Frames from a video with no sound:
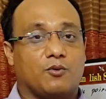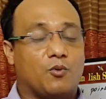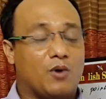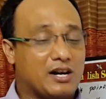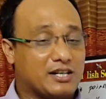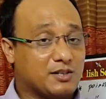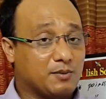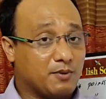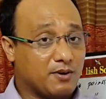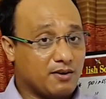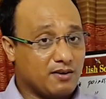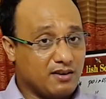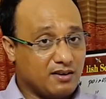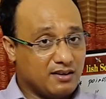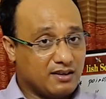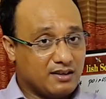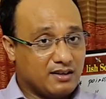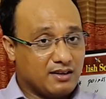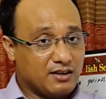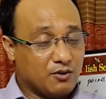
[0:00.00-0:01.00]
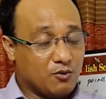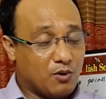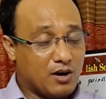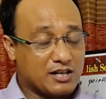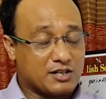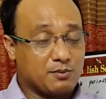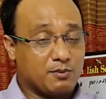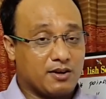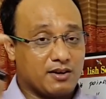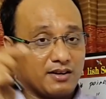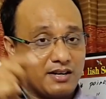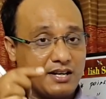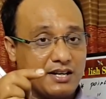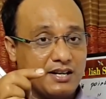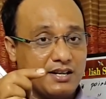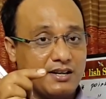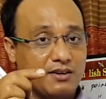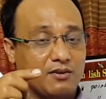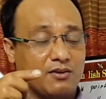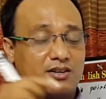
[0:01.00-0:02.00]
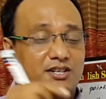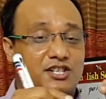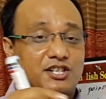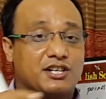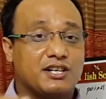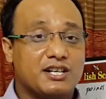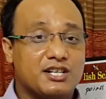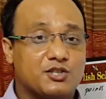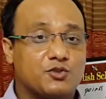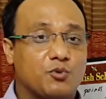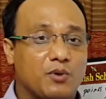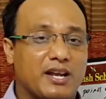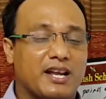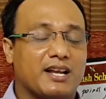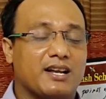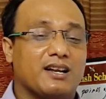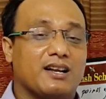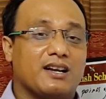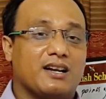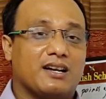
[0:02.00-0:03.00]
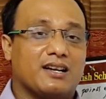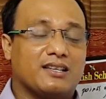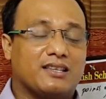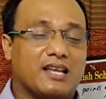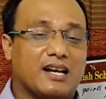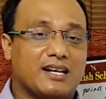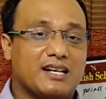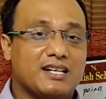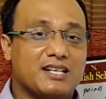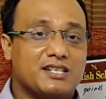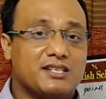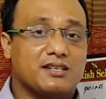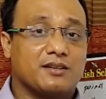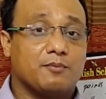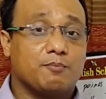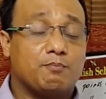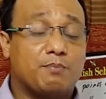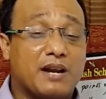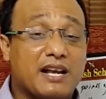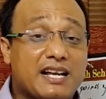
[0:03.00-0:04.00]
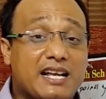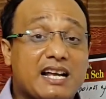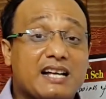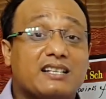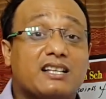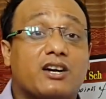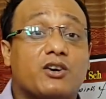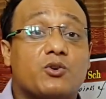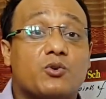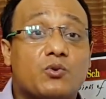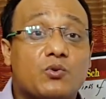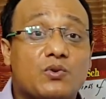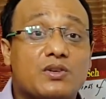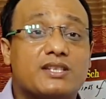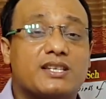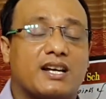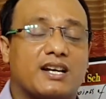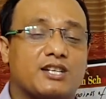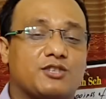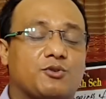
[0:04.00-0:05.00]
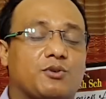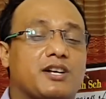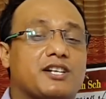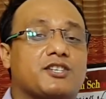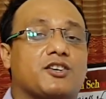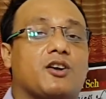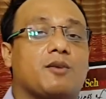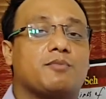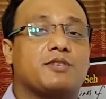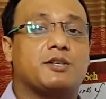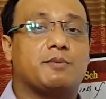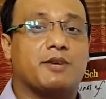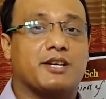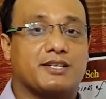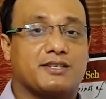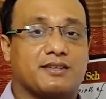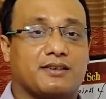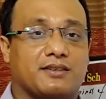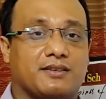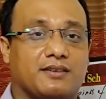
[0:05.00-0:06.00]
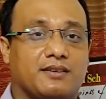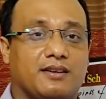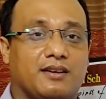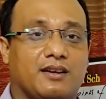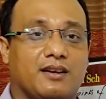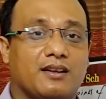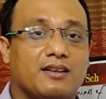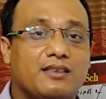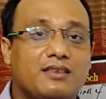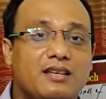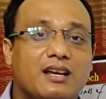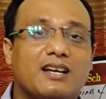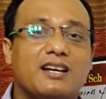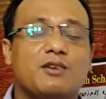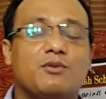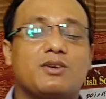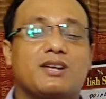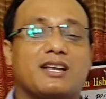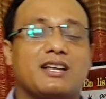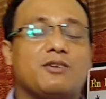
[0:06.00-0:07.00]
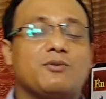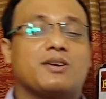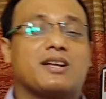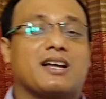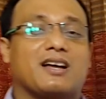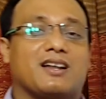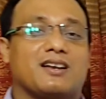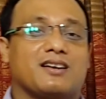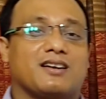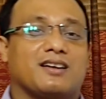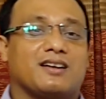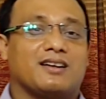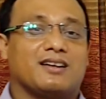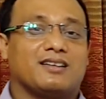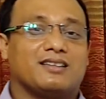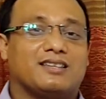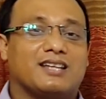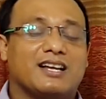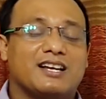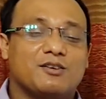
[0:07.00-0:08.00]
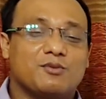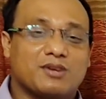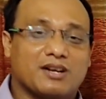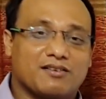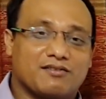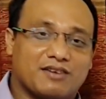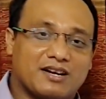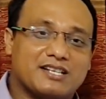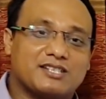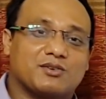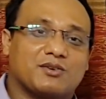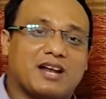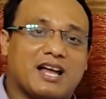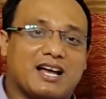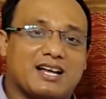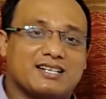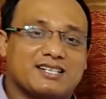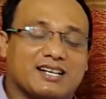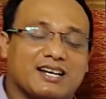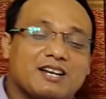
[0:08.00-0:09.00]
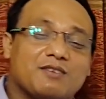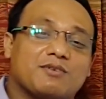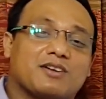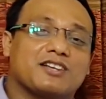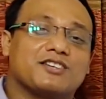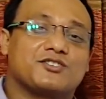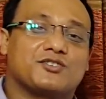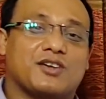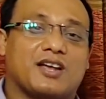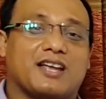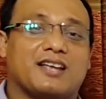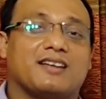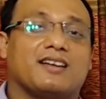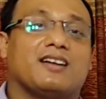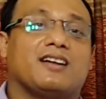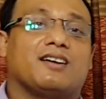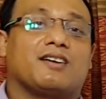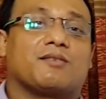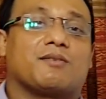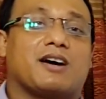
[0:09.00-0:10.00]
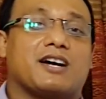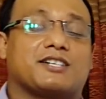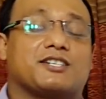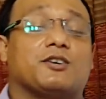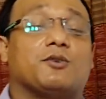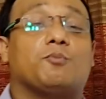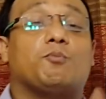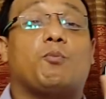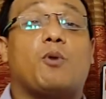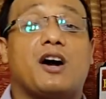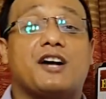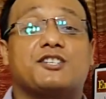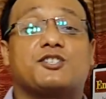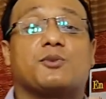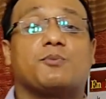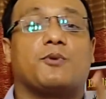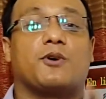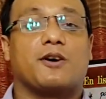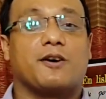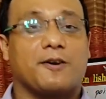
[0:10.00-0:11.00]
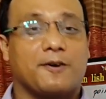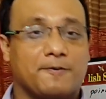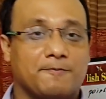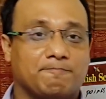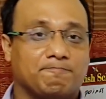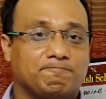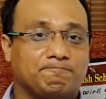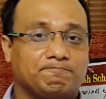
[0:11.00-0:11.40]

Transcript: whatever he or she is doing that is breaking the rules and regulation of debate, then you can raise your hand and you can say, right, point of order.